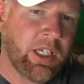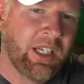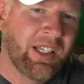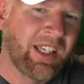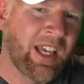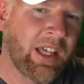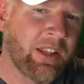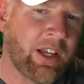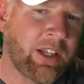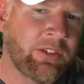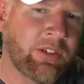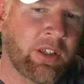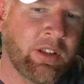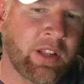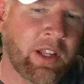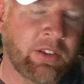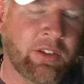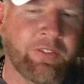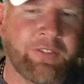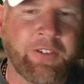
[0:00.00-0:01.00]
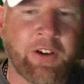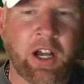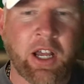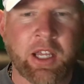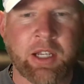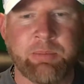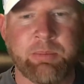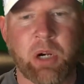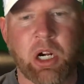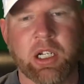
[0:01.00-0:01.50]
Yeah, that's a
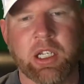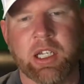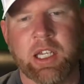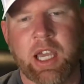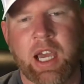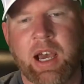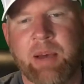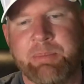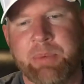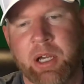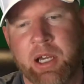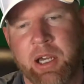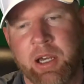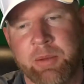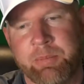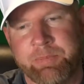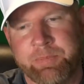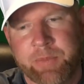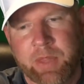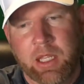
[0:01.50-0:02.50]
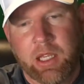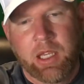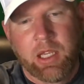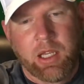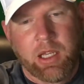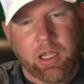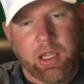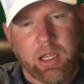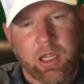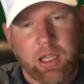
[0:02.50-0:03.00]
fine market cap.
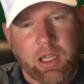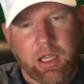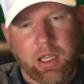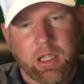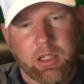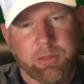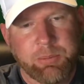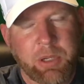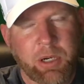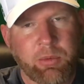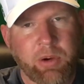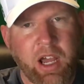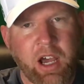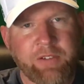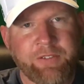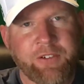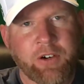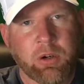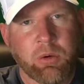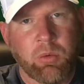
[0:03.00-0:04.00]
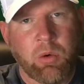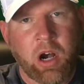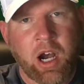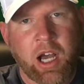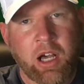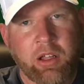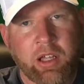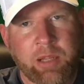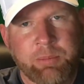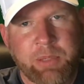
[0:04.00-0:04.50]
It's been around for a
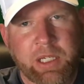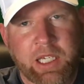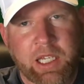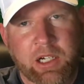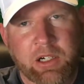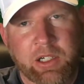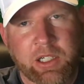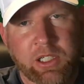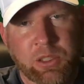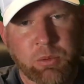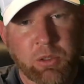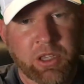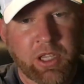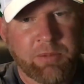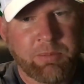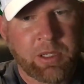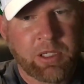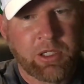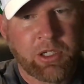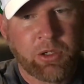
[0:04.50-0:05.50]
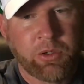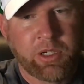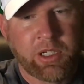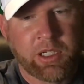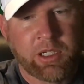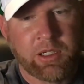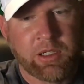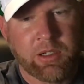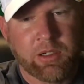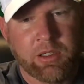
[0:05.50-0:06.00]
while. I'd be curious what they've been
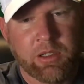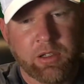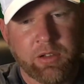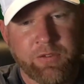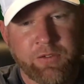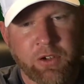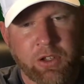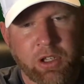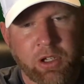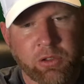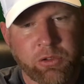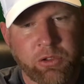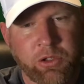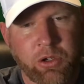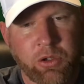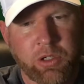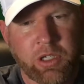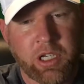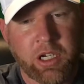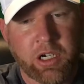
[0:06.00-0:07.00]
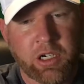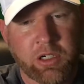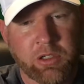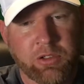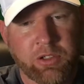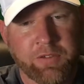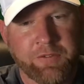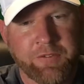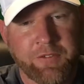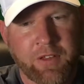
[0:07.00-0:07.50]
doing for those 2 years,
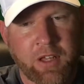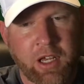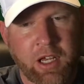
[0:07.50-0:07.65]
if